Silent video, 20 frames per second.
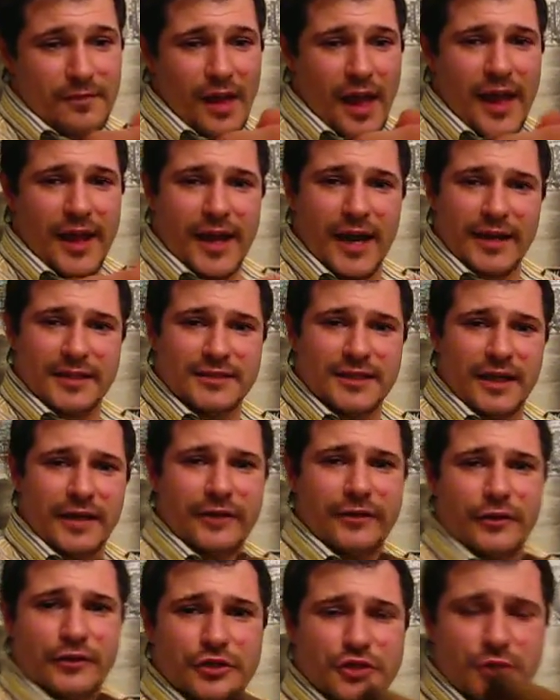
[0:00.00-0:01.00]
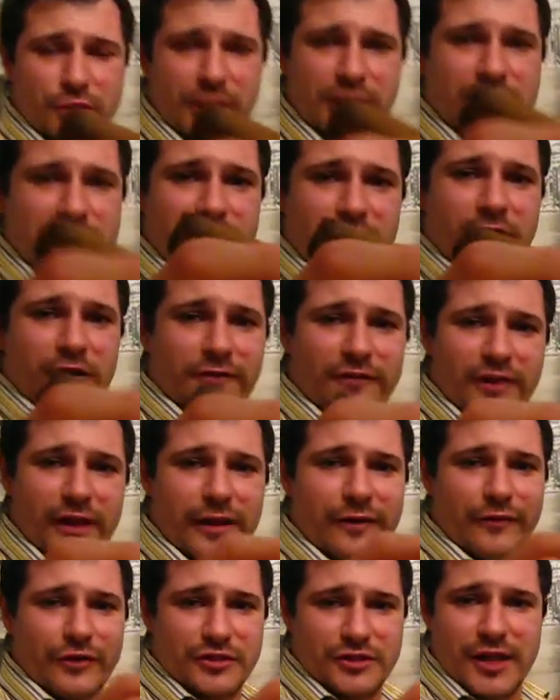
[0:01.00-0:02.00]
I gotta tell you, those sweet cedar
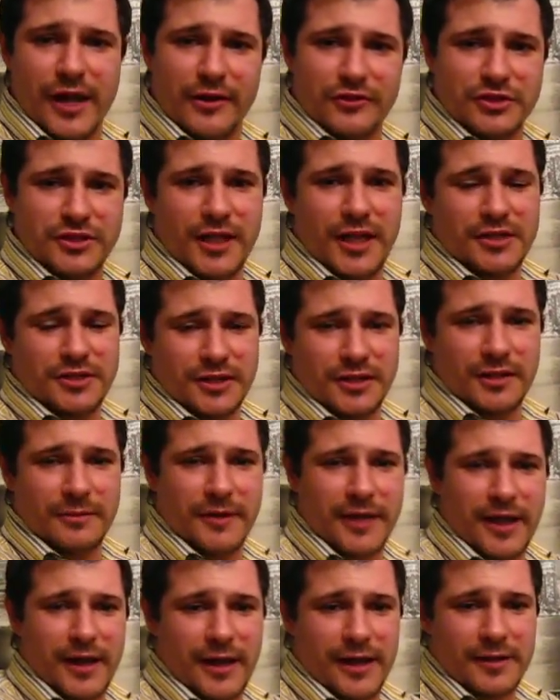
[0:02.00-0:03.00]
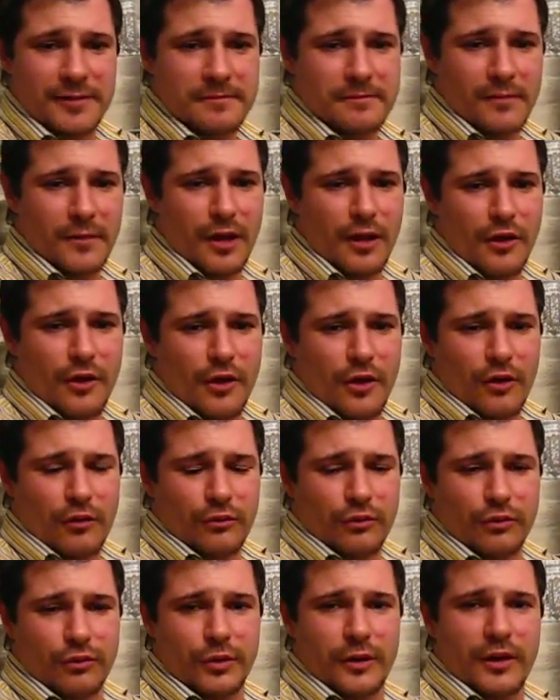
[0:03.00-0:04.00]
flavors that I was tasting in the beginning
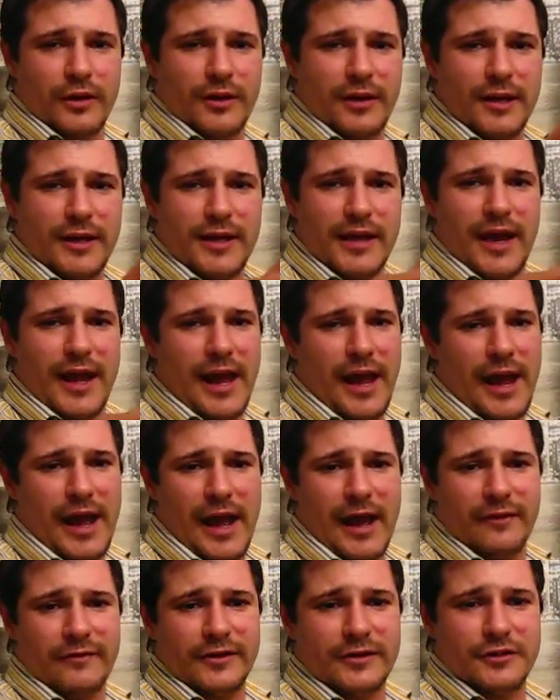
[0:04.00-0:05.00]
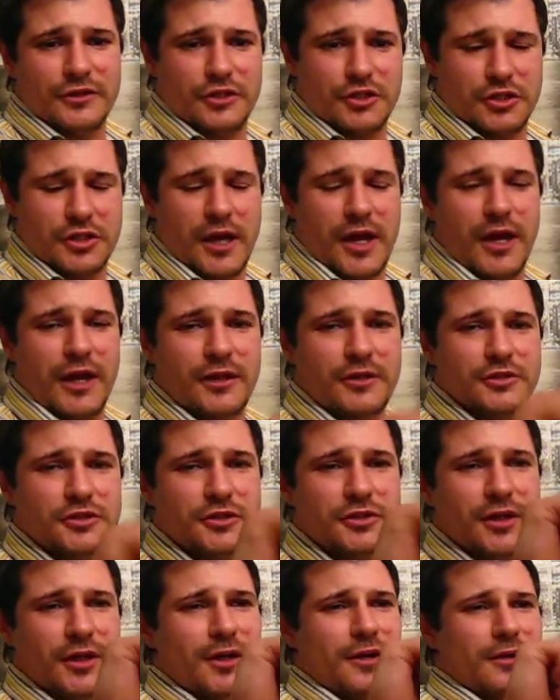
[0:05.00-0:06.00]
really haven't
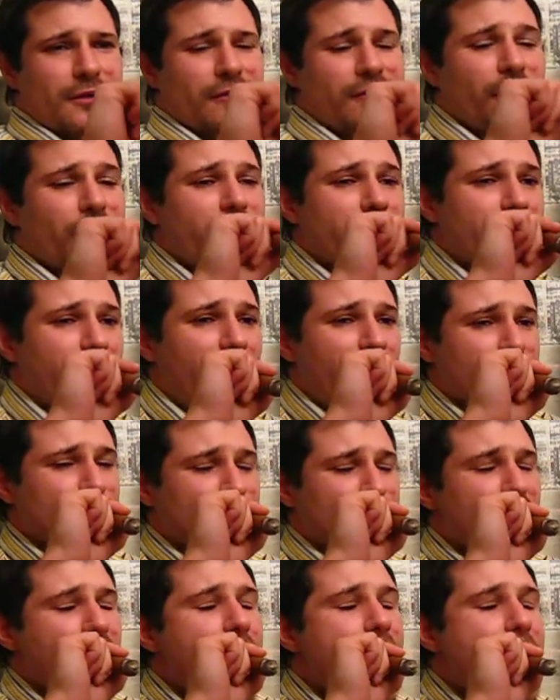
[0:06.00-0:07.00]
changed very much.